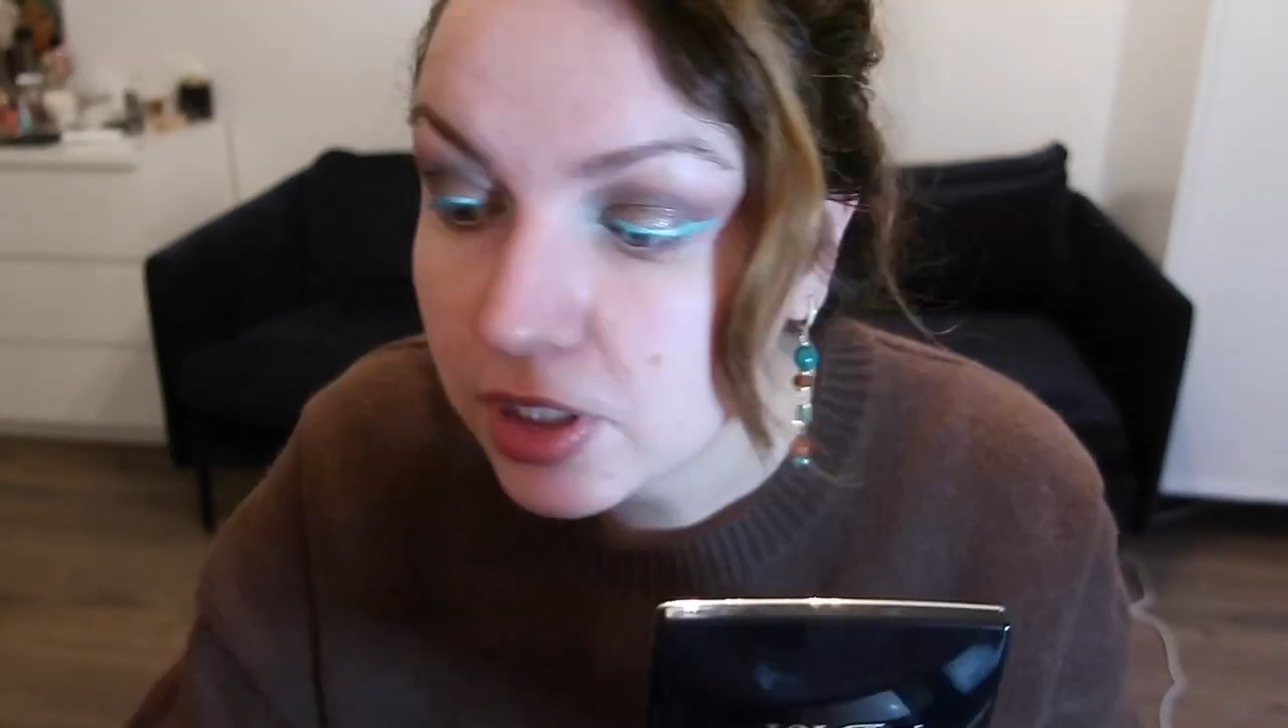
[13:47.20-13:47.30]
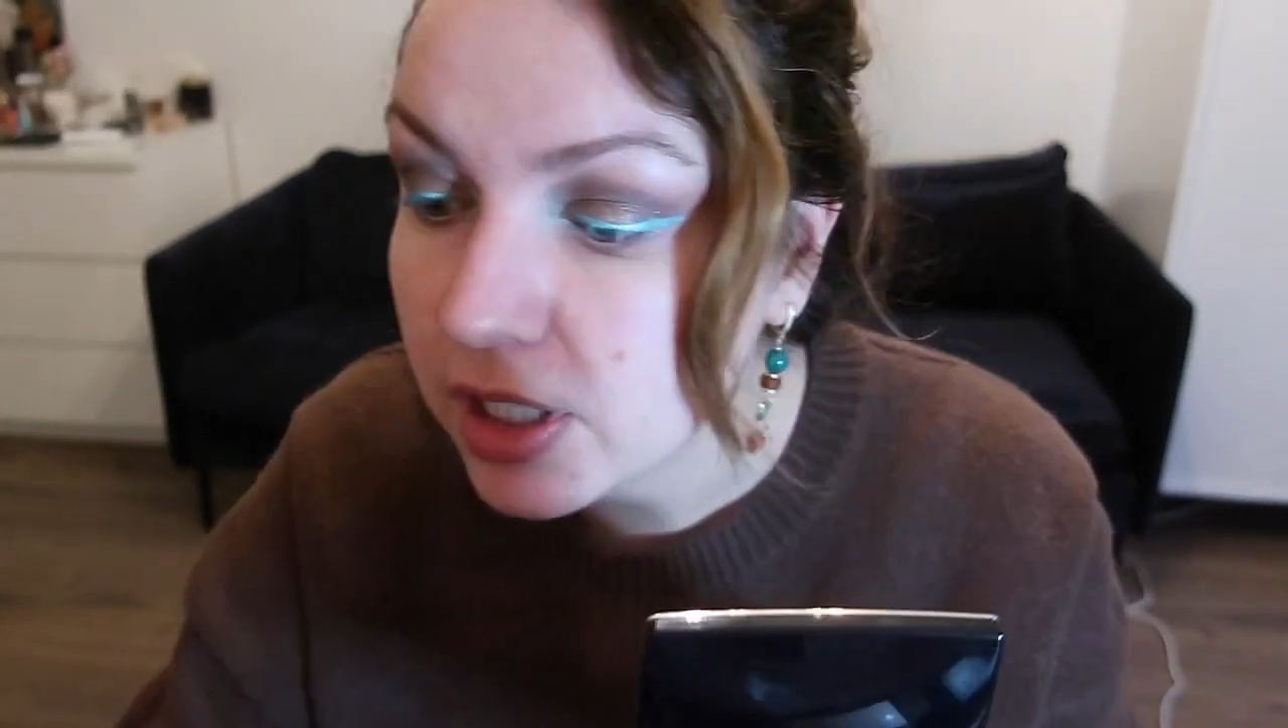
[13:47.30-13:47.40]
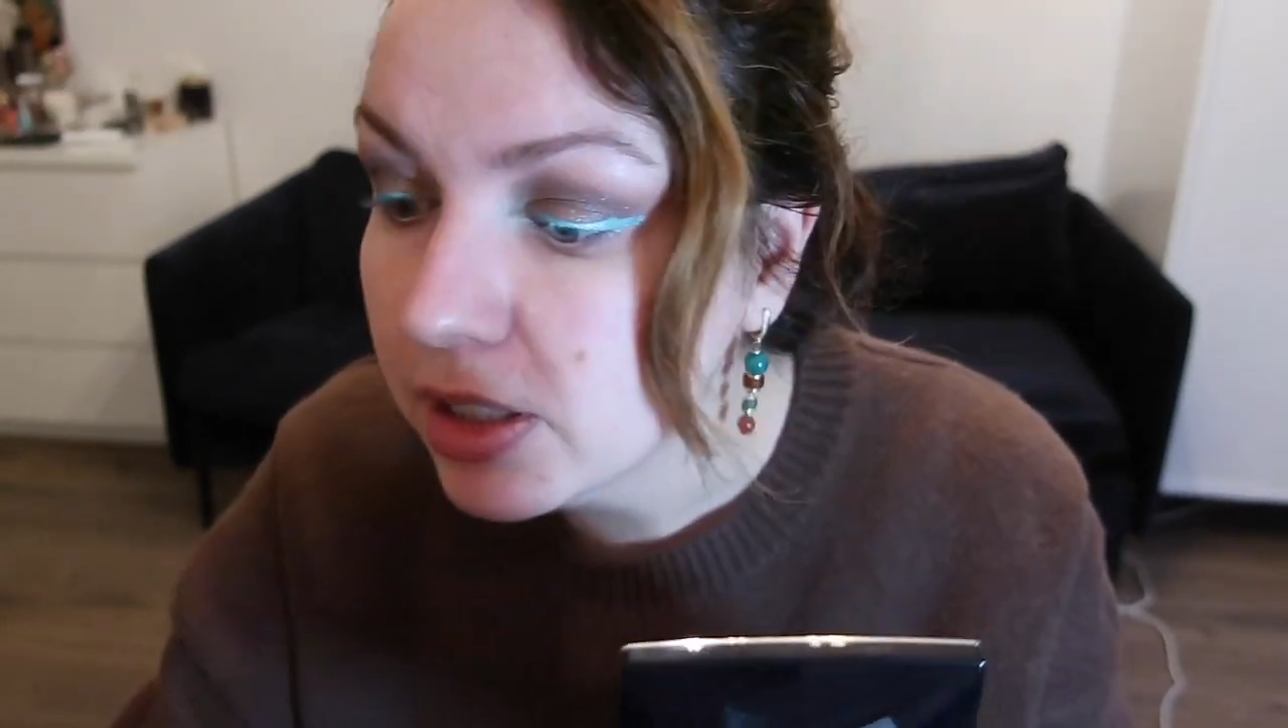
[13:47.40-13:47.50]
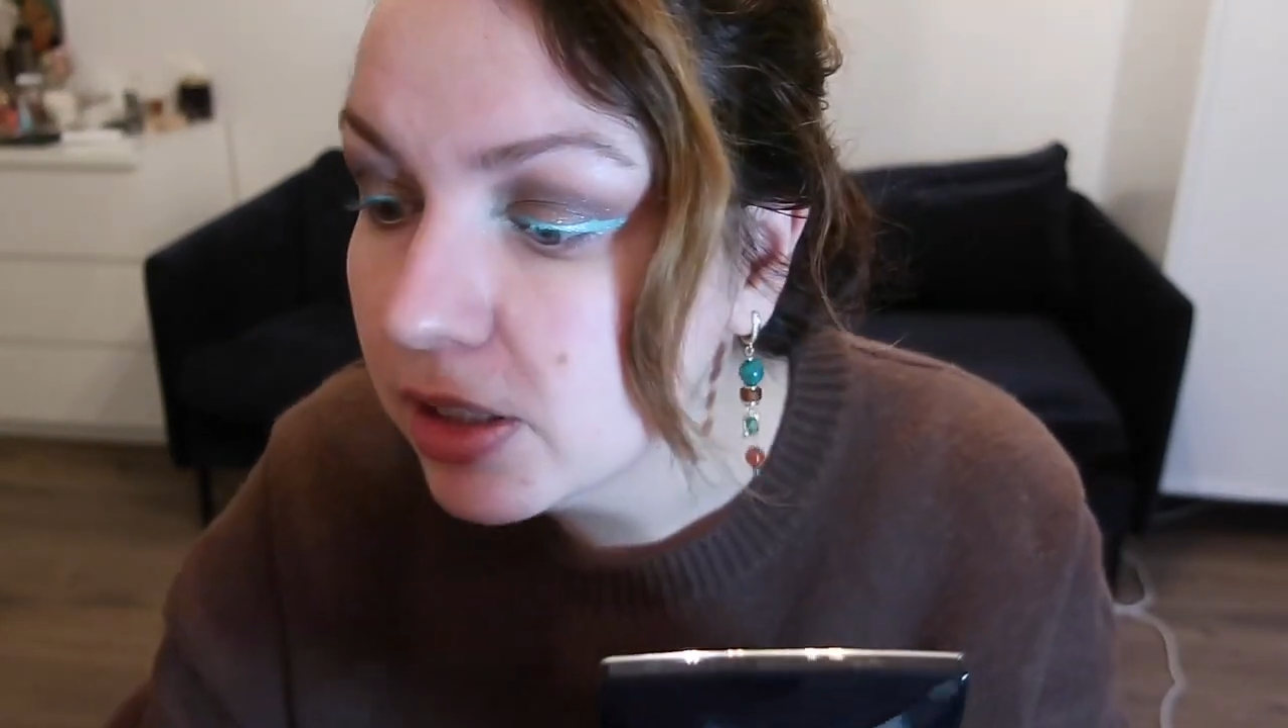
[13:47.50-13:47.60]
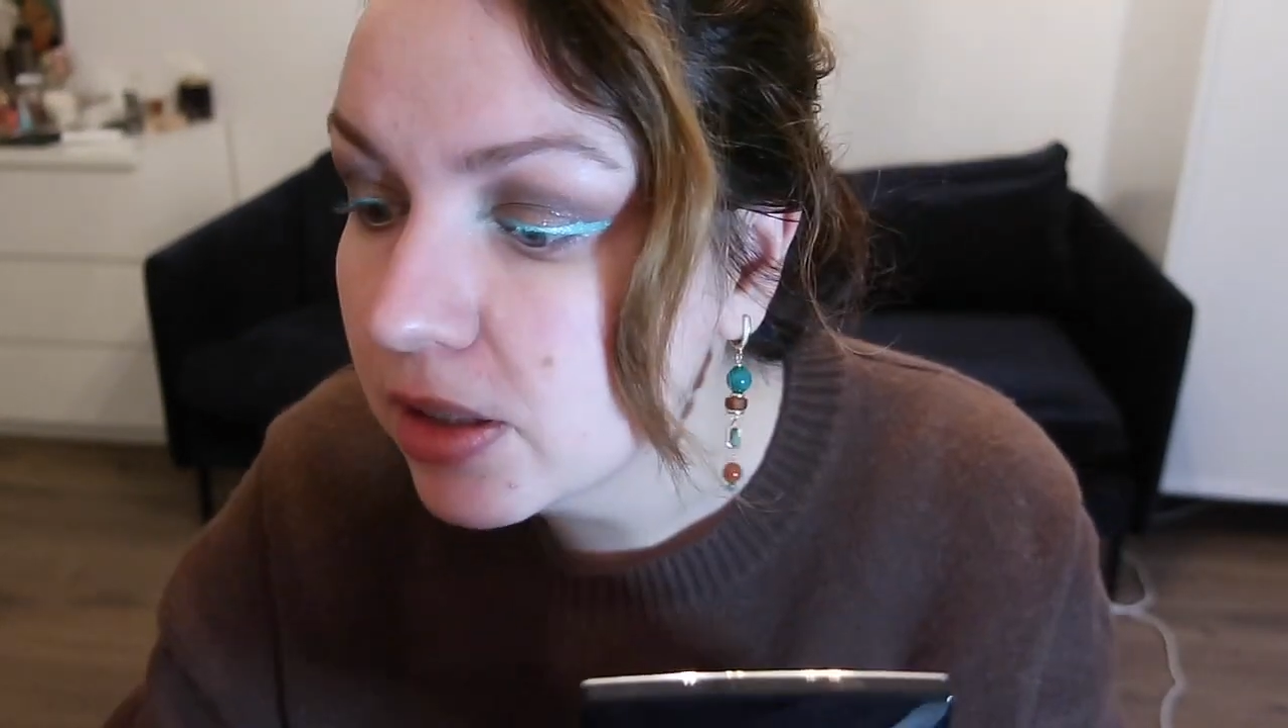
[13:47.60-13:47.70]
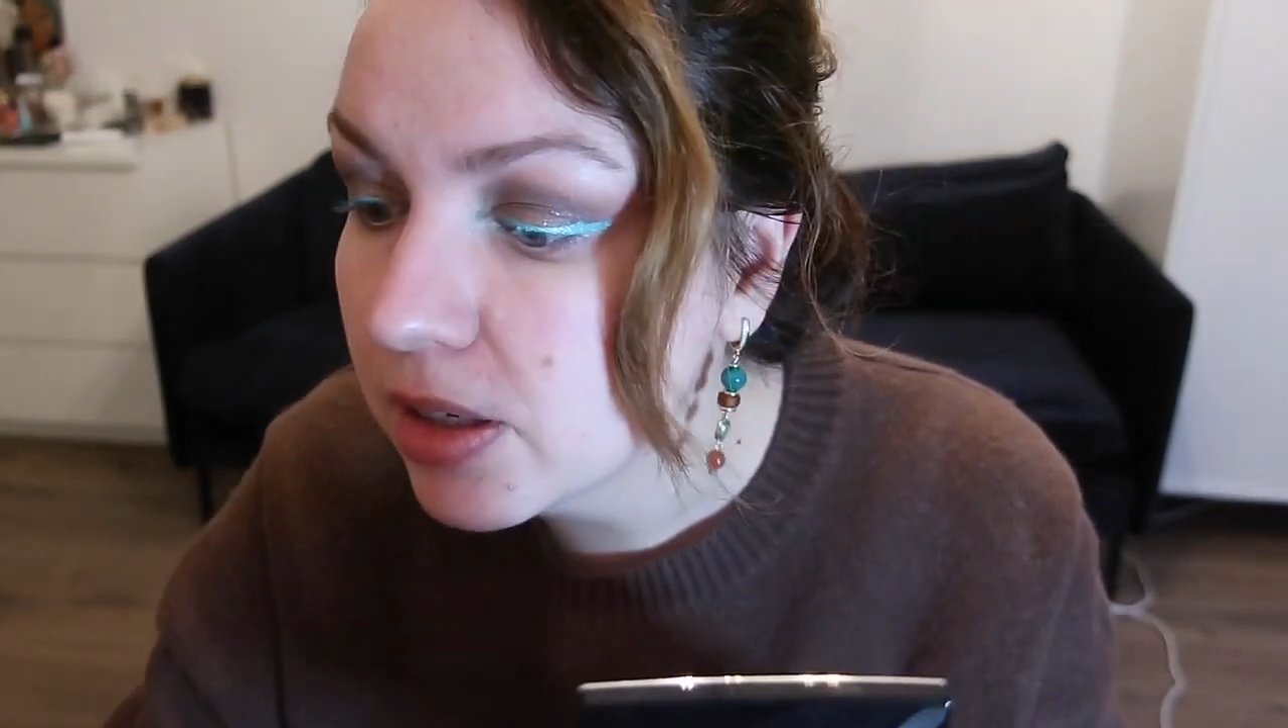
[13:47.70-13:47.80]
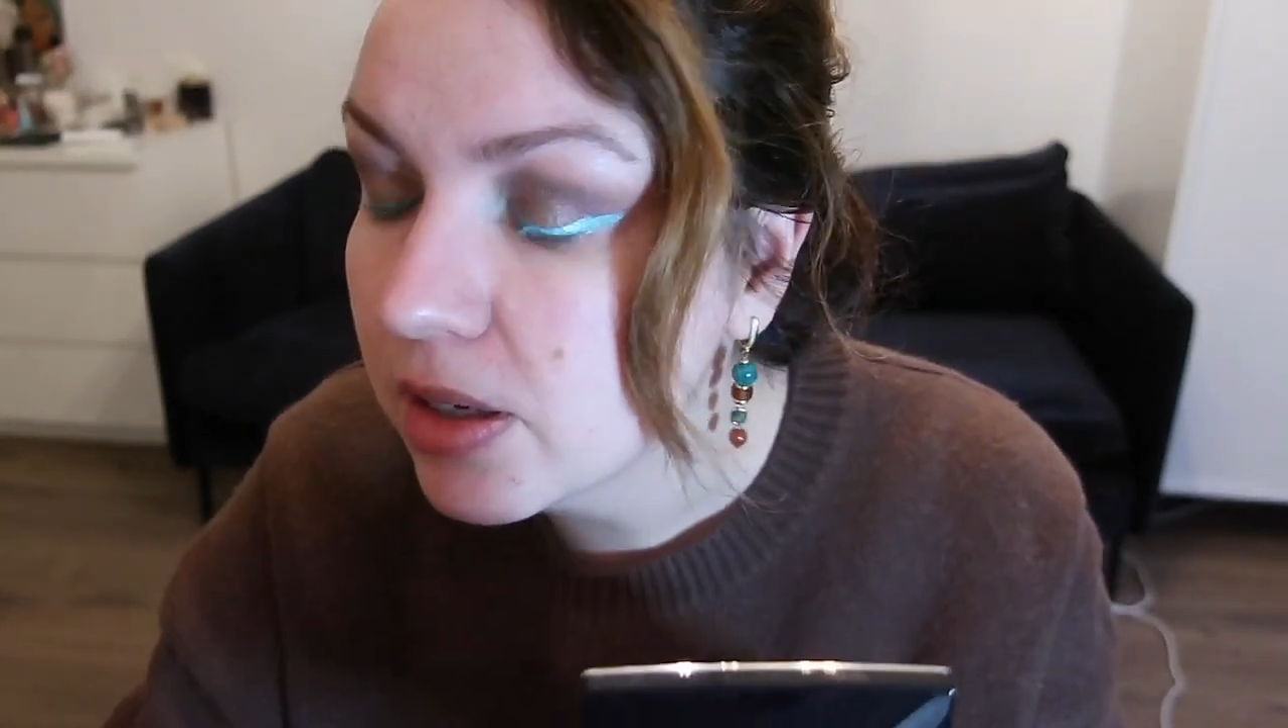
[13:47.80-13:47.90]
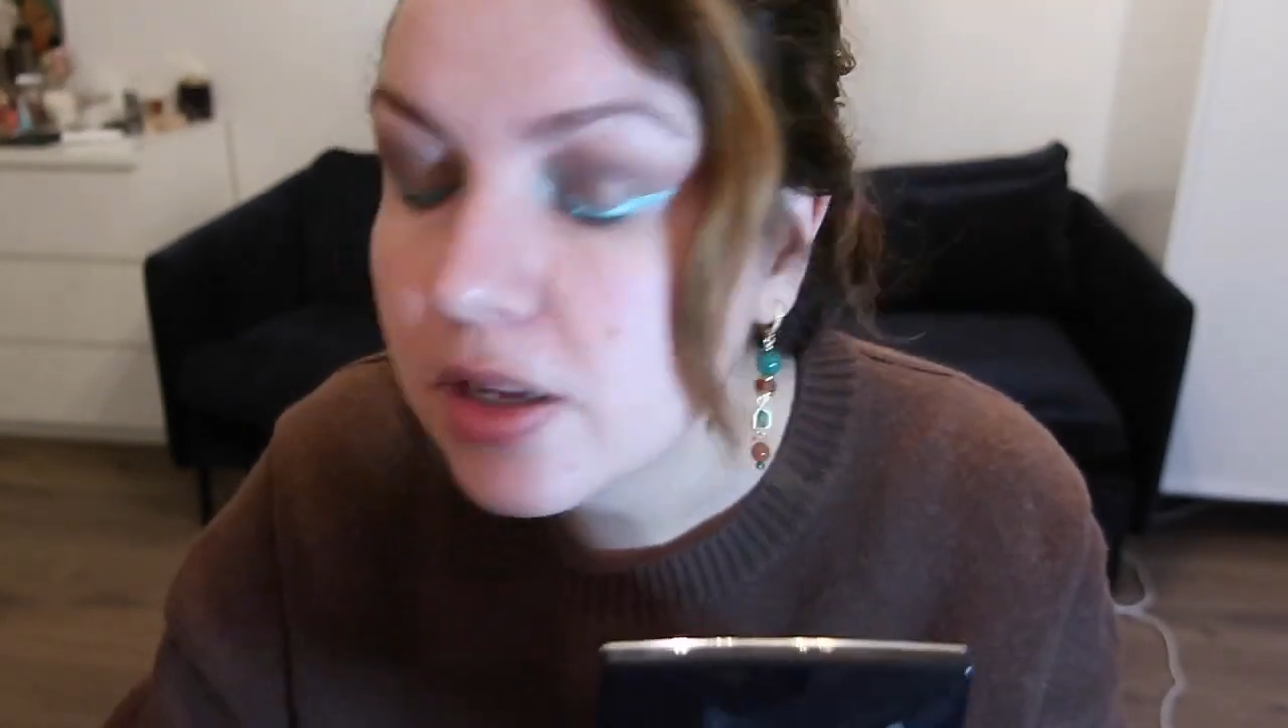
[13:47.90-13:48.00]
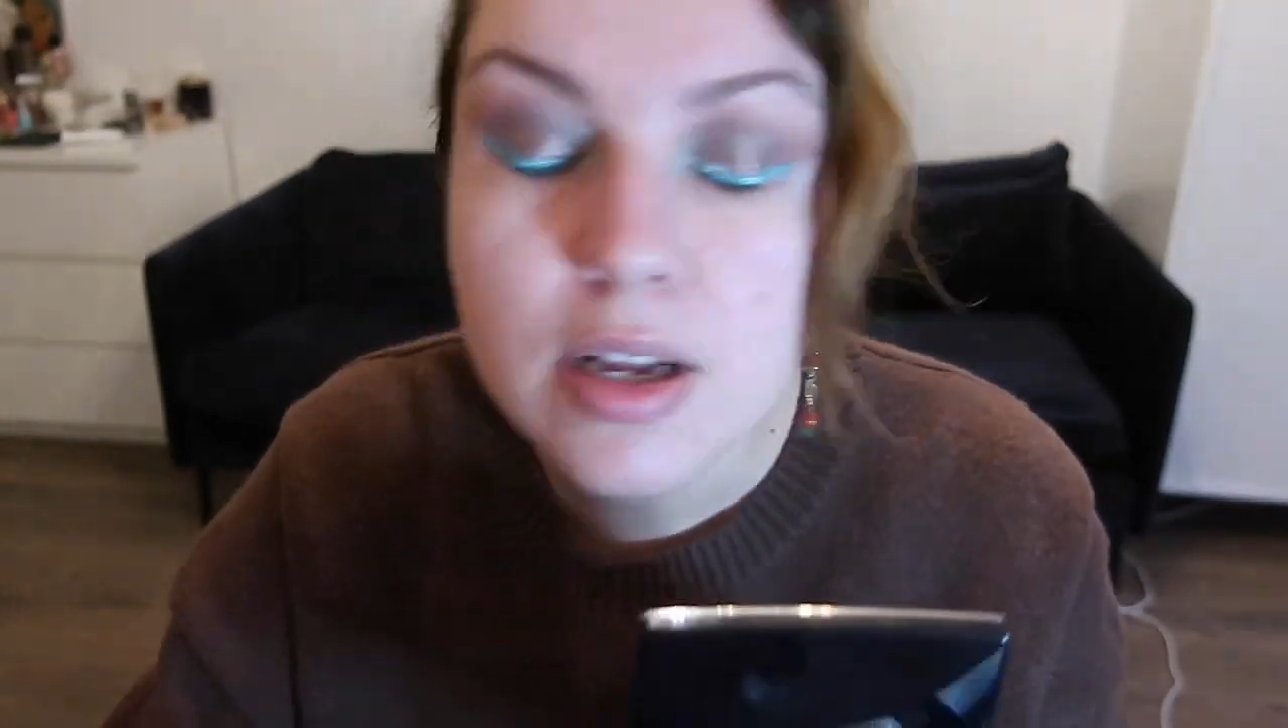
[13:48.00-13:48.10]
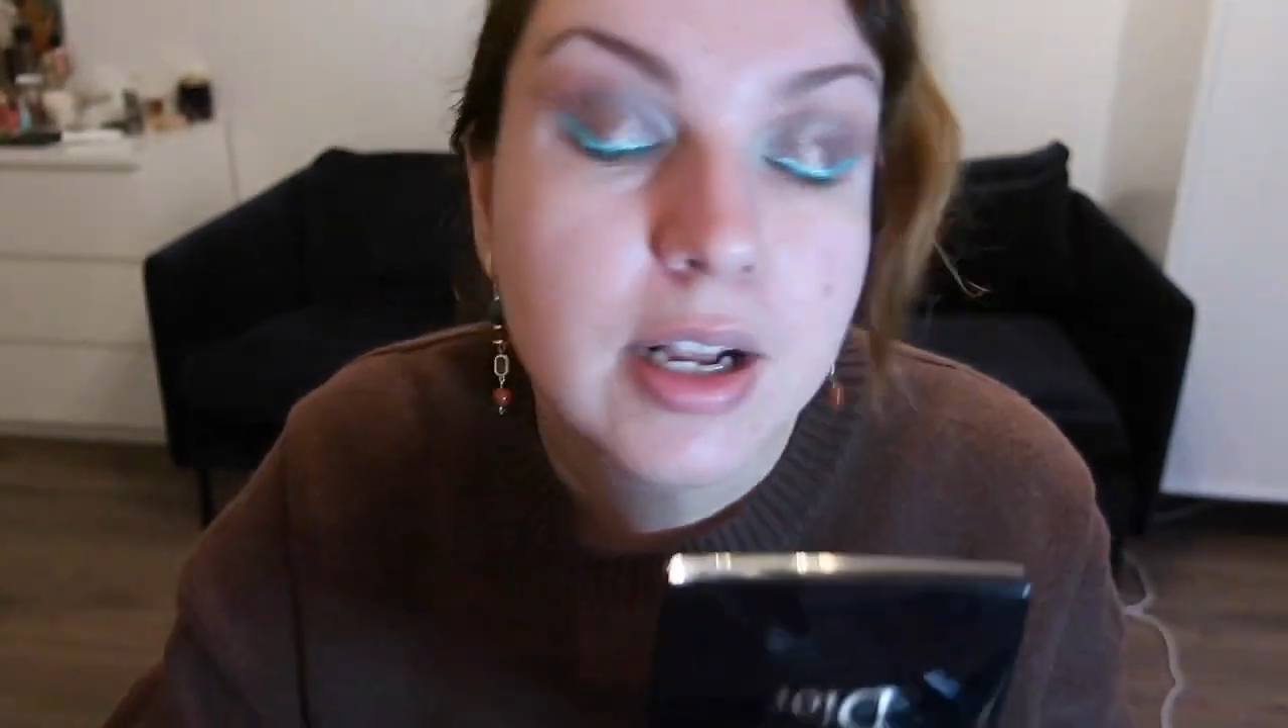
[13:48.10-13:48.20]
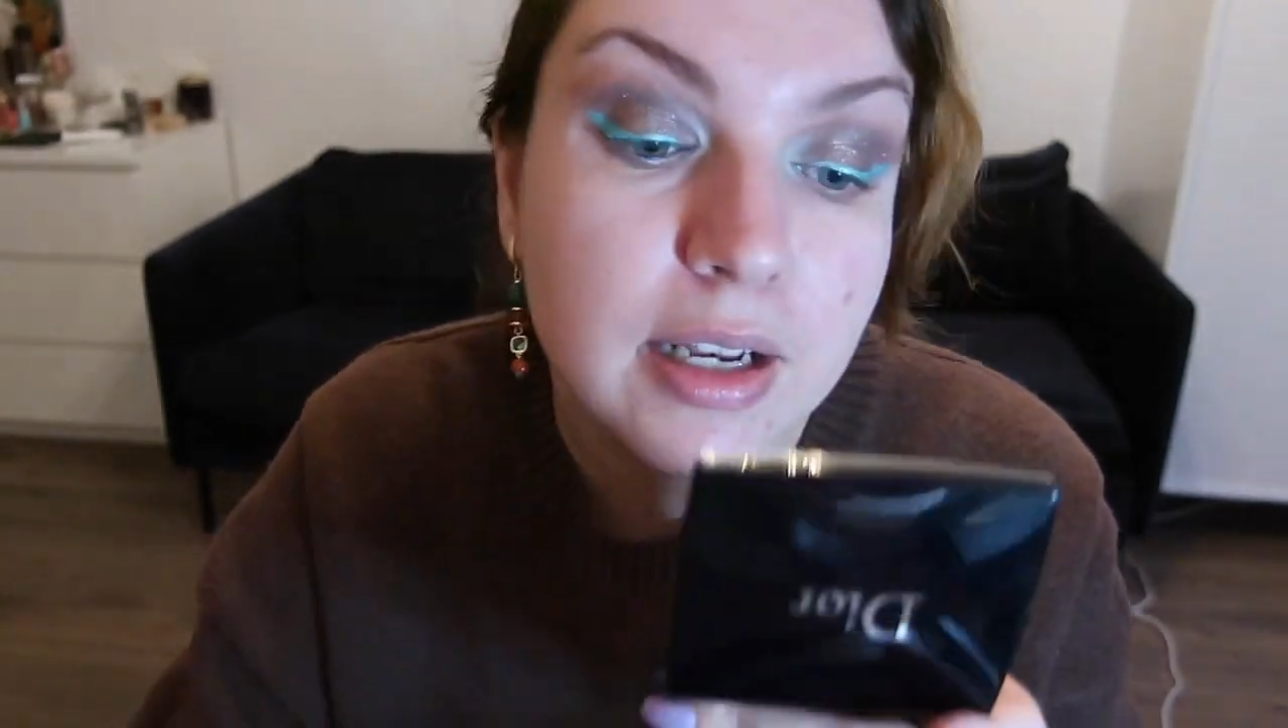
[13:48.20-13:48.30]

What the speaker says: just a